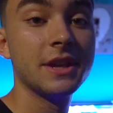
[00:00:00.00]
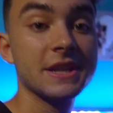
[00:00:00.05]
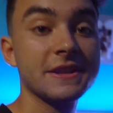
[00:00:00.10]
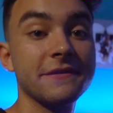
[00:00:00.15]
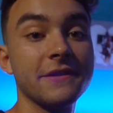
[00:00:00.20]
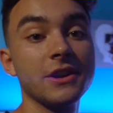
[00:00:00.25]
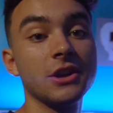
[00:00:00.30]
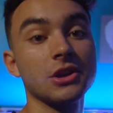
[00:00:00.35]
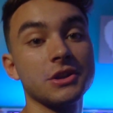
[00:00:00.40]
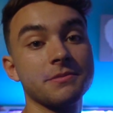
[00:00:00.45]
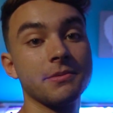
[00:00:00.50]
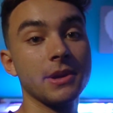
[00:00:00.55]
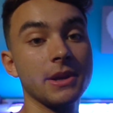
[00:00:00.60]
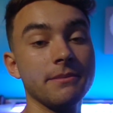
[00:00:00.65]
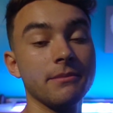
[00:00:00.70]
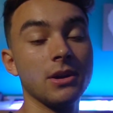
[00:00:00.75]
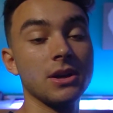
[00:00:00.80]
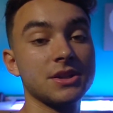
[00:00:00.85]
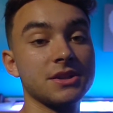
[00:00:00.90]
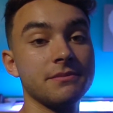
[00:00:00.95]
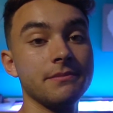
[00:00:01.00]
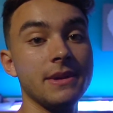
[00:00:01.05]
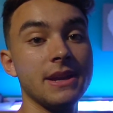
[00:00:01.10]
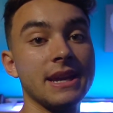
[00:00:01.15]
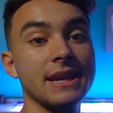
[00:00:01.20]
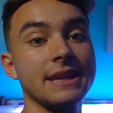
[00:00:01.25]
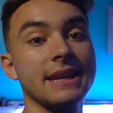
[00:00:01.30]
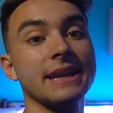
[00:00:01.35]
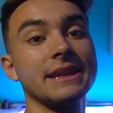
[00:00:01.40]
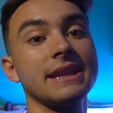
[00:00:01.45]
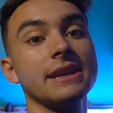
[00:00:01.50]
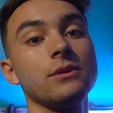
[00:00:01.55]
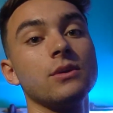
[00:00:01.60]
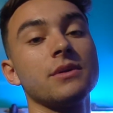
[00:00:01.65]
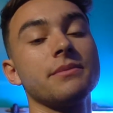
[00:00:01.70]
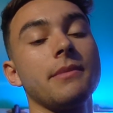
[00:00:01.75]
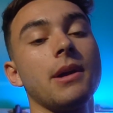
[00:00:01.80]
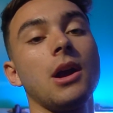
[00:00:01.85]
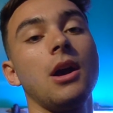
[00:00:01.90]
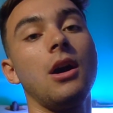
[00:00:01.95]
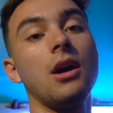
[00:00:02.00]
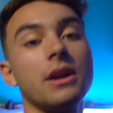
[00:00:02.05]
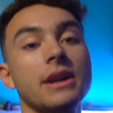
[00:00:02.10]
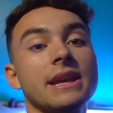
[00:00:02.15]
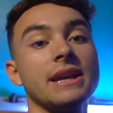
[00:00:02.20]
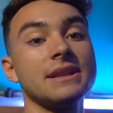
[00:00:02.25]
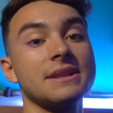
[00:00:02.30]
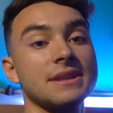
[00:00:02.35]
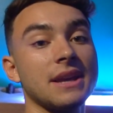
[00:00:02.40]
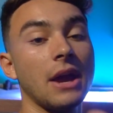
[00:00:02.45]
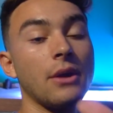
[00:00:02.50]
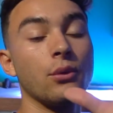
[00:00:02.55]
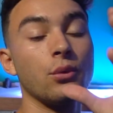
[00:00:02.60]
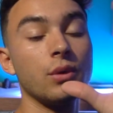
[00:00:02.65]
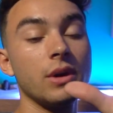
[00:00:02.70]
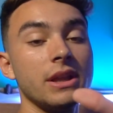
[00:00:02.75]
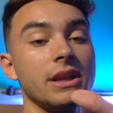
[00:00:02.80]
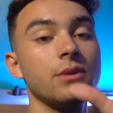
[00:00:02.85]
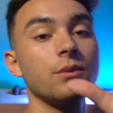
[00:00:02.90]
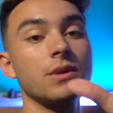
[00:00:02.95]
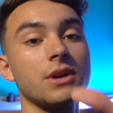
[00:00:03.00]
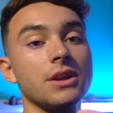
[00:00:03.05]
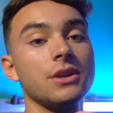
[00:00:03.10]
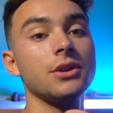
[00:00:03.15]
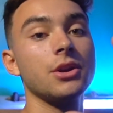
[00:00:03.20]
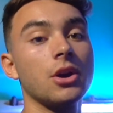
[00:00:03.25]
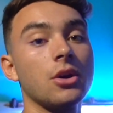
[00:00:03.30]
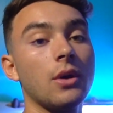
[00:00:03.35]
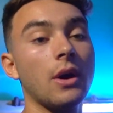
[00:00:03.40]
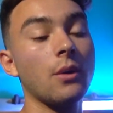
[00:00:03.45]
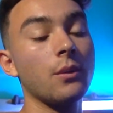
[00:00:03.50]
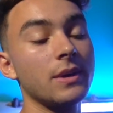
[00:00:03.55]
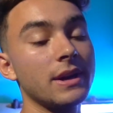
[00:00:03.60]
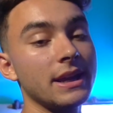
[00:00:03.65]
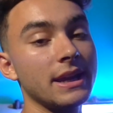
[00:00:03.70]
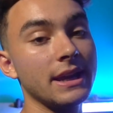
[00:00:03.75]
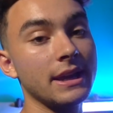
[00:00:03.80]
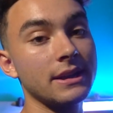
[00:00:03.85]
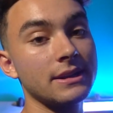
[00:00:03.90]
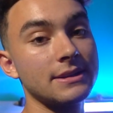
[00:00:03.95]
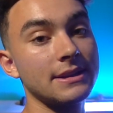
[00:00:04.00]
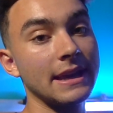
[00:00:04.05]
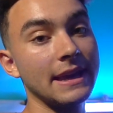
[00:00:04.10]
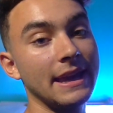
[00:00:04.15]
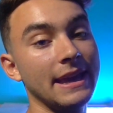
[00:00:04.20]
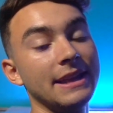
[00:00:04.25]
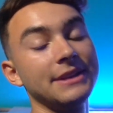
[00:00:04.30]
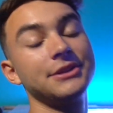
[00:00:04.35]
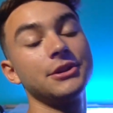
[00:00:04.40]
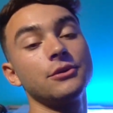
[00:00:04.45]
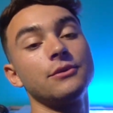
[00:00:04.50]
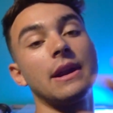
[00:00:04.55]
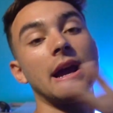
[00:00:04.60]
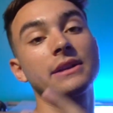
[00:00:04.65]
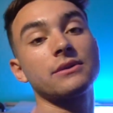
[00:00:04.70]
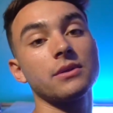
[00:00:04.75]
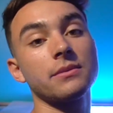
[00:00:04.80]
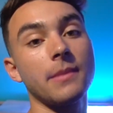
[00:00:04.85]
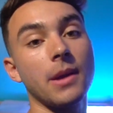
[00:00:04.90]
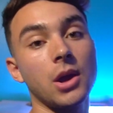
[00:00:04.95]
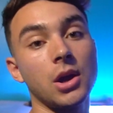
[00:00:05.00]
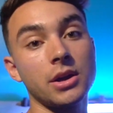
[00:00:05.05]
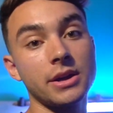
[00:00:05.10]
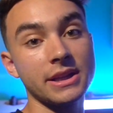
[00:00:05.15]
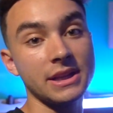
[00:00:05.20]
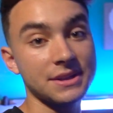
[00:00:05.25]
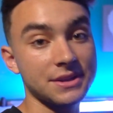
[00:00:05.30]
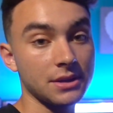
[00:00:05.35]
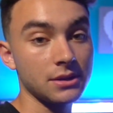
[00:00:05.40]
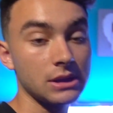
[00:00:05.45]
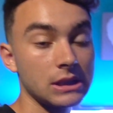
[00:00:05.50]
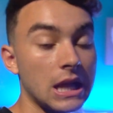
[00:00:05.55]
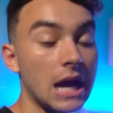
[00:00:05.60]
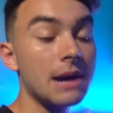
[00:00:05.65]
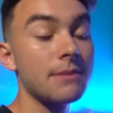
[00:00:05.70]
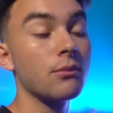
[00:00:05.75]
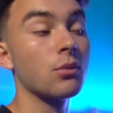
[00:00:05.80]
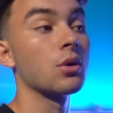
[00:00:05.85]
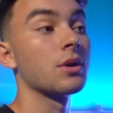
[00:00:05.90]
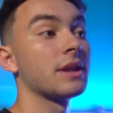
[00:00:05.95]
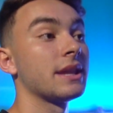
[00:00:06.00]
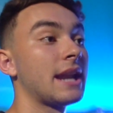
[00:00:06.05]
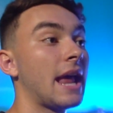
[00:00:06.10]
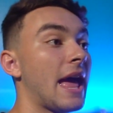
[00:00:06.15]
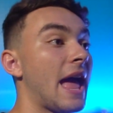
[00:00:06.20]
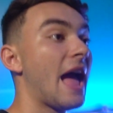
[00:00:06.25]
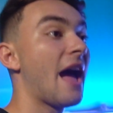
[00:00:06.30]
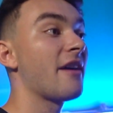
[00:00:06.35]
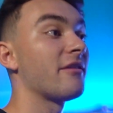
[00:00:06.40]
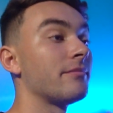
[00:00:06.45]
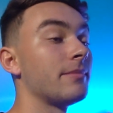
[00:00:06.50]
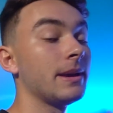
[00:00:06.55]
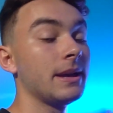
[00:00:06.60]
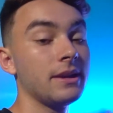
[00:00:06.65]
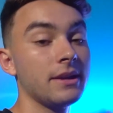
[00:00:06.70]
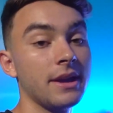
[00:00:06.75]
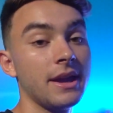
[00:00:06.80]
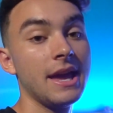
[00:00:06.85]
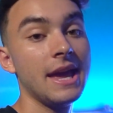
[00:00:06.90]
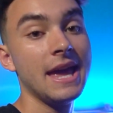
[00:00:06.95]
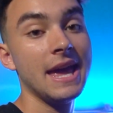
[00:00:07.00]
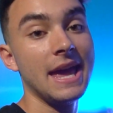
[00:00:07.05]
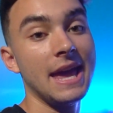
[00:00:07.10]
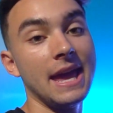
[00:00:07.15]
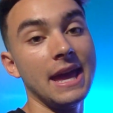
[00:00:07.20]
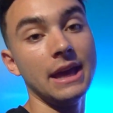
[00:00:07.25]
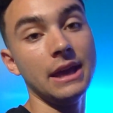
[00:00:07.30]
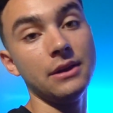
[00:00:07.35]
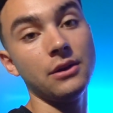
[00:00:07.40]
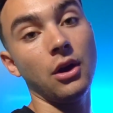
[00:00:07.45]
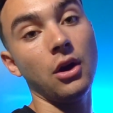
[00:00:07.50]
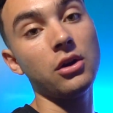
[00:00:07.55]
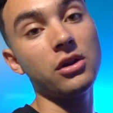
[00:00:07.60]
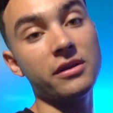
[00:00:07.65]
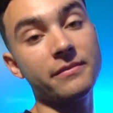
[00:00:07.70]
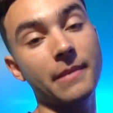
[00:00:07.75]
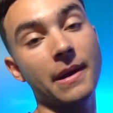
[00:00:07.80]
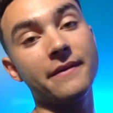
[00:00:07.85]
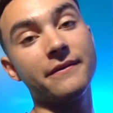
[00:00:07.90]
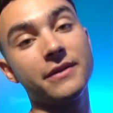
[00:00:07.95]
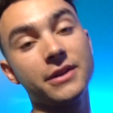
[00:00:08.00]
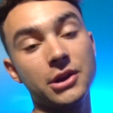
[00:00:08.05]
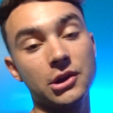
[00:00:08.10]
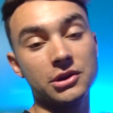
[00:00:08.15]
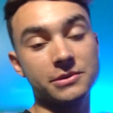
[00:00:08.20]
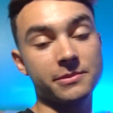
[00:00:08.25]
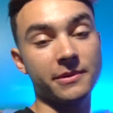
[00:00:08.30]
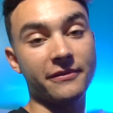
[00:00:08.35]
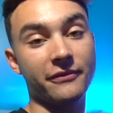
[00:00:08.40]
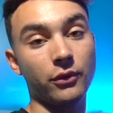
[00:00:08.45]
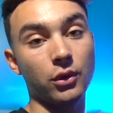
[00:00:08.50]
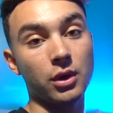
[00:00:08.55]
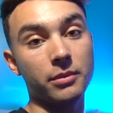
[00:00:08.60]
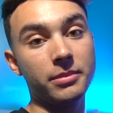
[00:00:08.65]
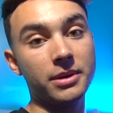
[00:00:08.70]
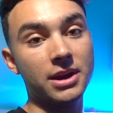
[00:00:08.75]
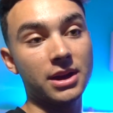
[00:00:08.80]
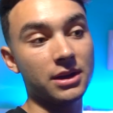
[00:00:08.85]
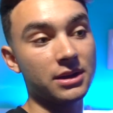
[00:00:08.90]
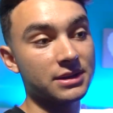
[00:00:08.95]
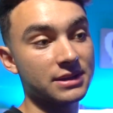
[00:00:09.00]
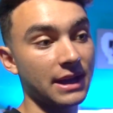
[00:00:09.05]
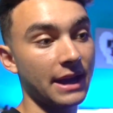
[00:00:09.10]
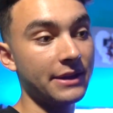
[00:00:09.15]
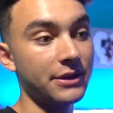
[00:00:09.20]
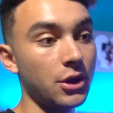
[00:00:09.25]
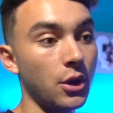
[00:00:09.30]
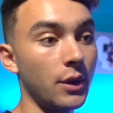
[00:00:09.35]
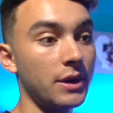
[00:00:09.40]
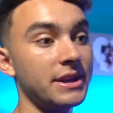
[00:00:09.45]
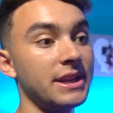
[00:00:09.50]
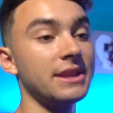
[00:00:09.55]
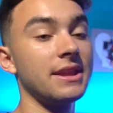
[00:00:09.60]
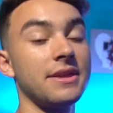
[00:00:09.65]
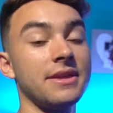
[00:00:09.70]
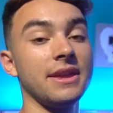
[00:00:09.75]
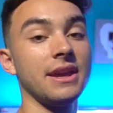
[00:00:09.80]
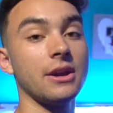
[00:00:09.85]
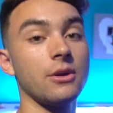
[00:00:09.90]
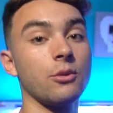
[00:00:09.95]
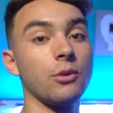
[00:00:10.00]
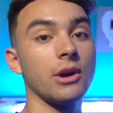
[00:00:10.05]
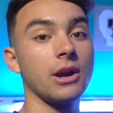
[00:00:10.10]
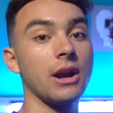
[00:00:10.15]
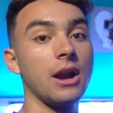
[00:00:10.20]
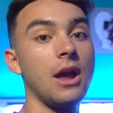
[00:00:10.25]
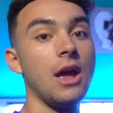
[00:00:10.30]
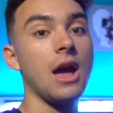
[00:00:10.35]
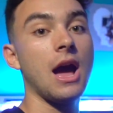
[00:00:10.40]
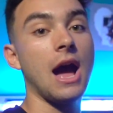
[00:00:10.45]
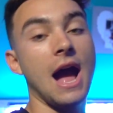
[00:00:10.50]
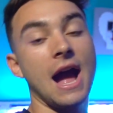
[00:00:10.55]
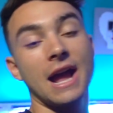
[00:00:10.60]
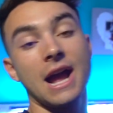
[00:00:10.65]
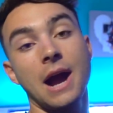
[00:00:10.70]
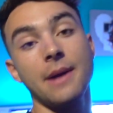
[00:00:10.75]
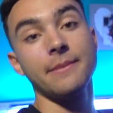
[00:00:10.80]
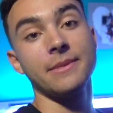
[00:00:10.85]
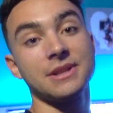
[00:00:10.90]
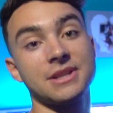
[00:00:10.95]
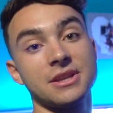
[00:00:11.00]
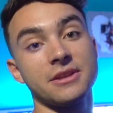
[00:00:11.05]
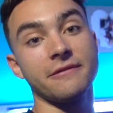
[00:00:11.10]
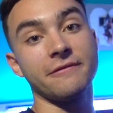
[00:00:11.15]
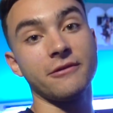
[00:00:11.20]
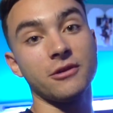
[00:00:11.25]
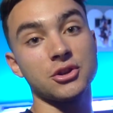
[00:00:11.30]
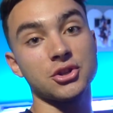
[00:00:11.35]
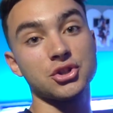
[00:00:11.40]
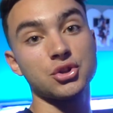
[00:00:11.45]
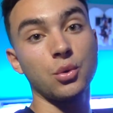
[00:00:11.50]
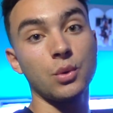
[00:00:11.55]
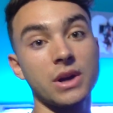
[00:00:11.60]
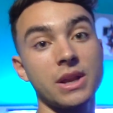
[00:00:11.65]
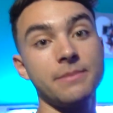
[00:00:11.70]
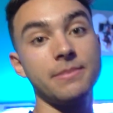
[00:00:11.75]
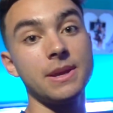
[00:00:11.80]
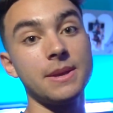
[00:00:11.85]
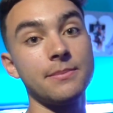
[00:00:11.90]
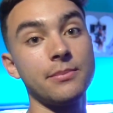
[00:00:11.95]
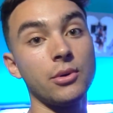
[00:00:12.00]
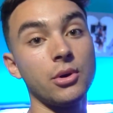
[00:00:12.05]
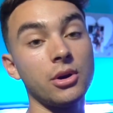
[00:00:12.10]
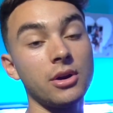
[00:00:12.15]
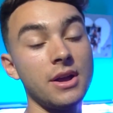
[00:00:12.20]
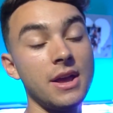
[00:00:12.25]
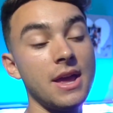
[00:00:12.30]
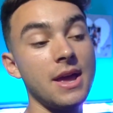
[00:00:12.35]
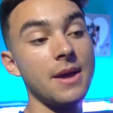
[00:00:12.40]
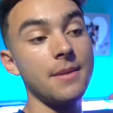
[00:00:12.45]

This video is pretty much me connecting with my audience. I really want to know, I want to get to interact with my audience a lot more than I have been in all of my videos before, because I know I did the thing where I comment to the first 20 people,